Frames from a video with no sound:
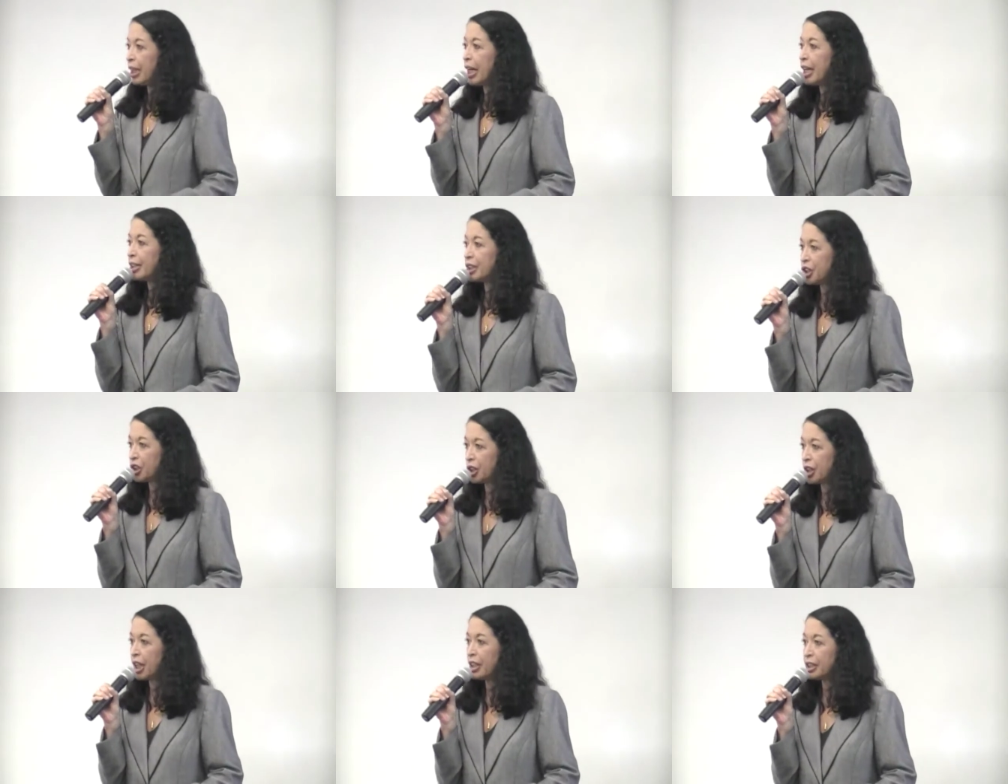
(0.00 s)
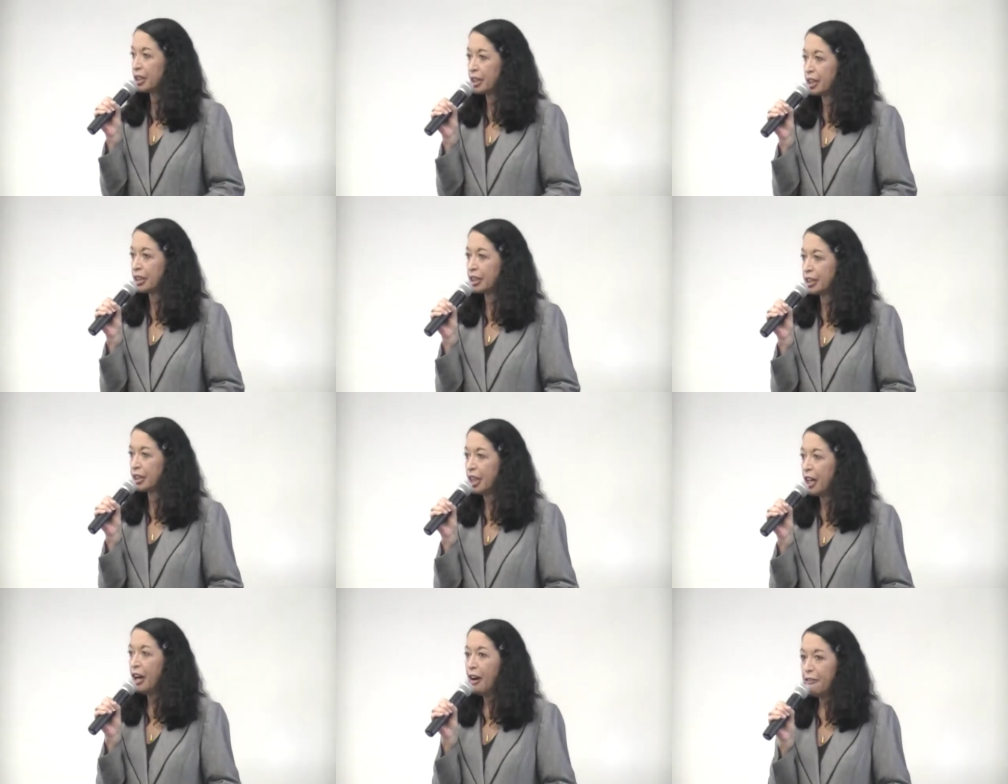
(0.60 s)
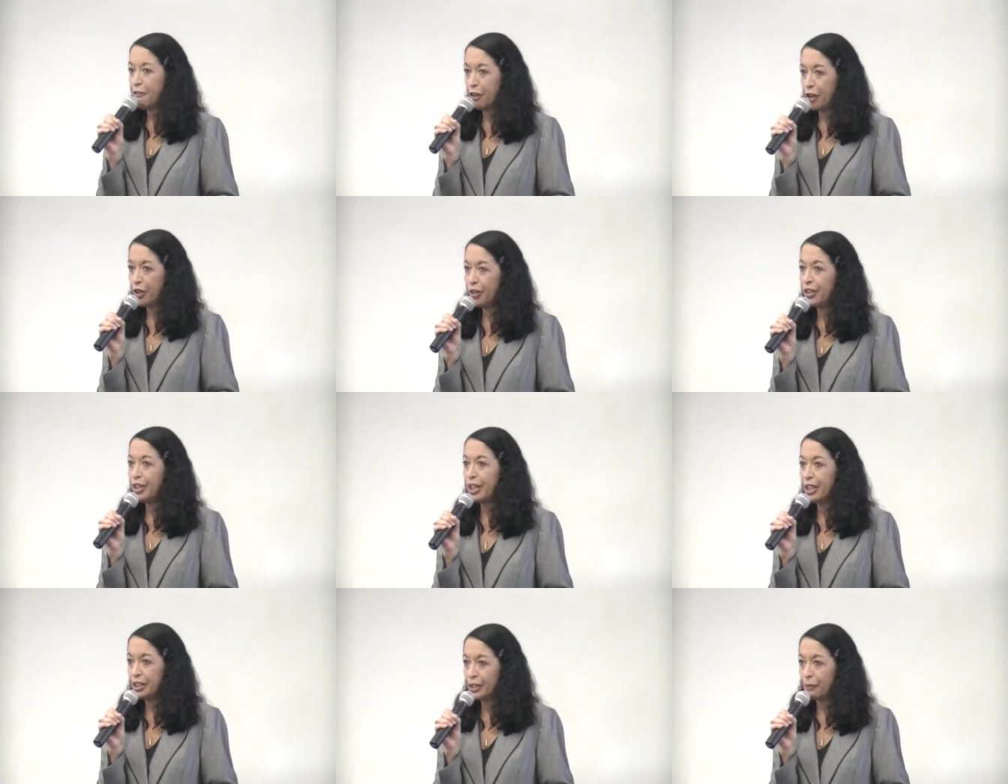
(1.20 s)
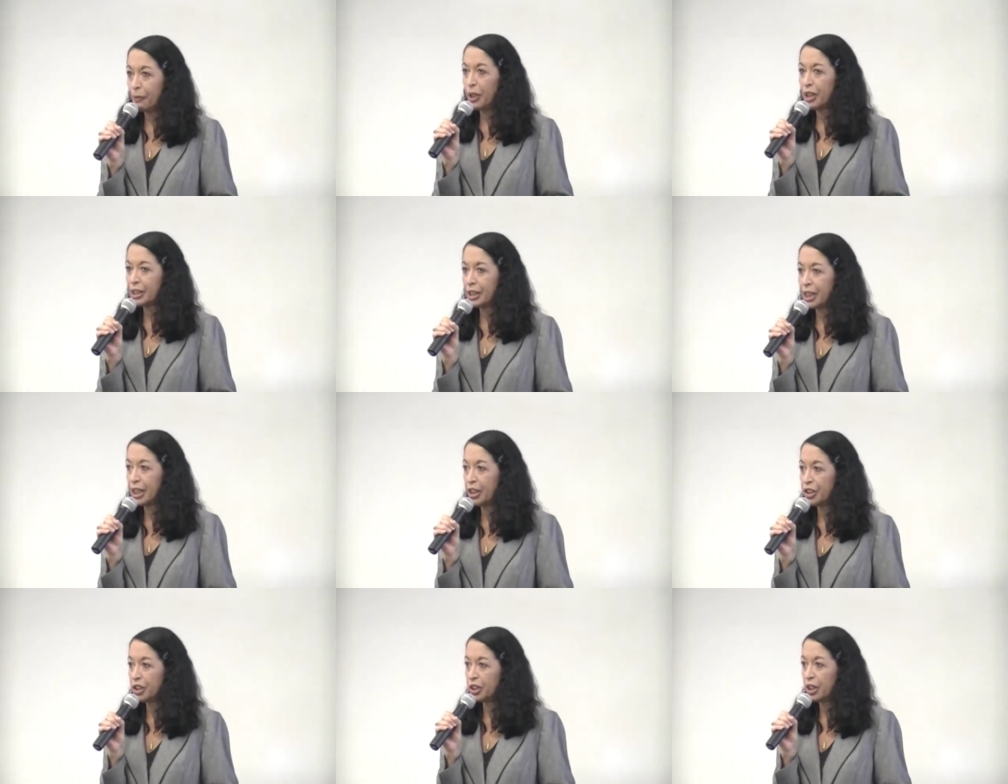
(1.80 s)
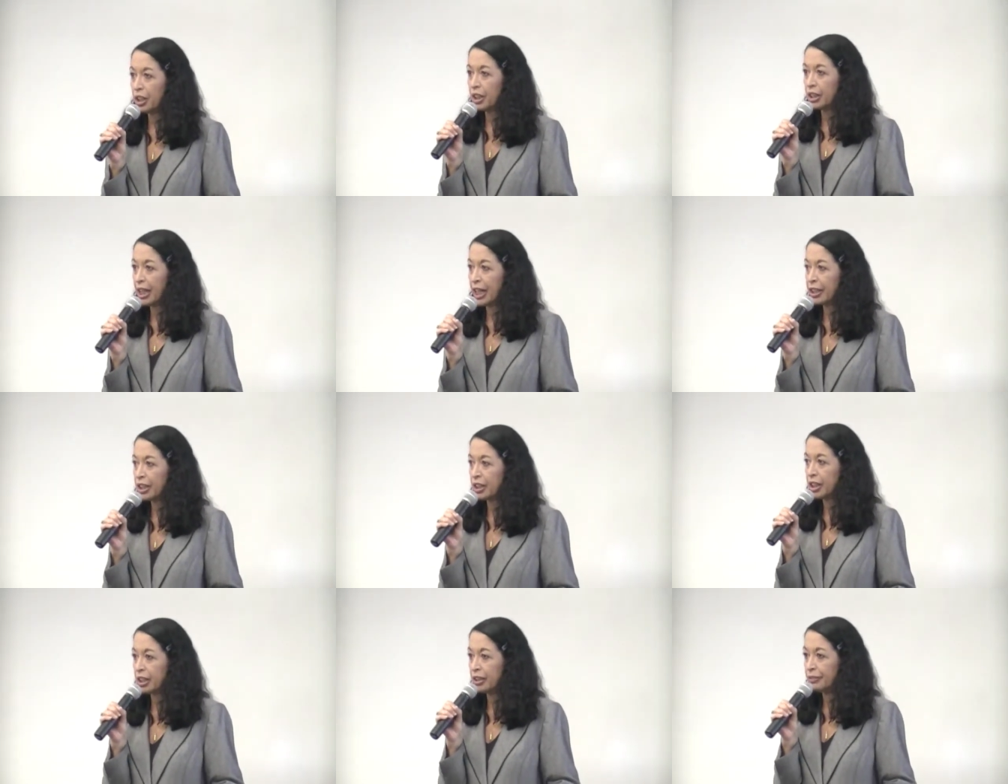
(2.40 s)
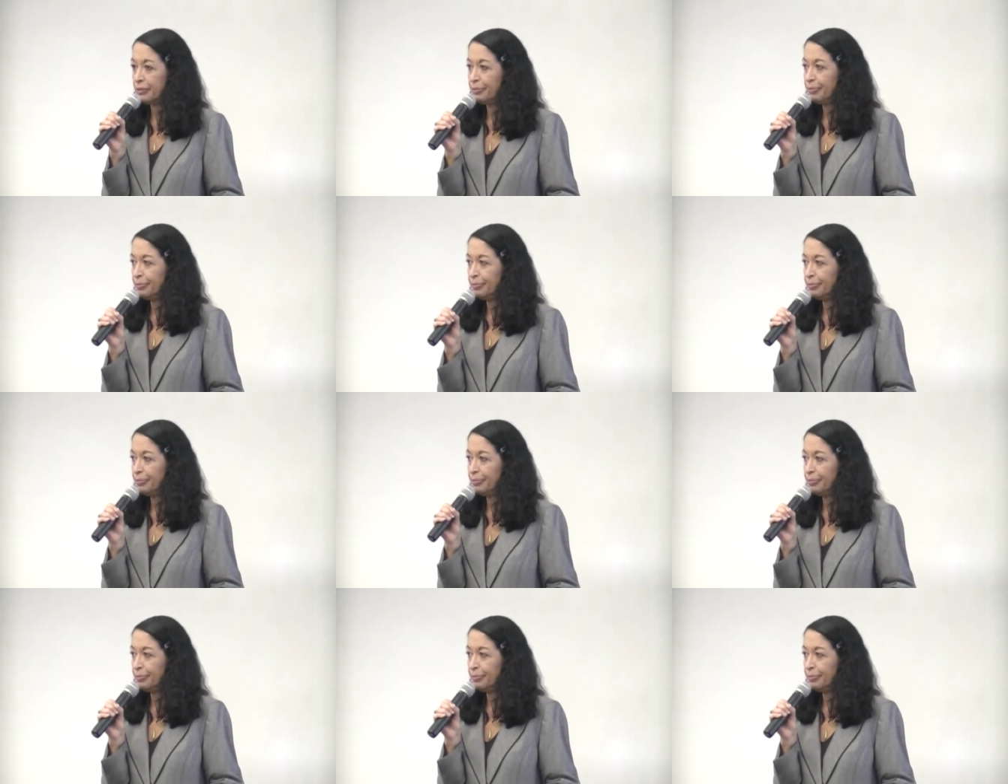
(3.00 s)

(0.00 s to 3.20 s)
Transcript: gets justice for this presidential election.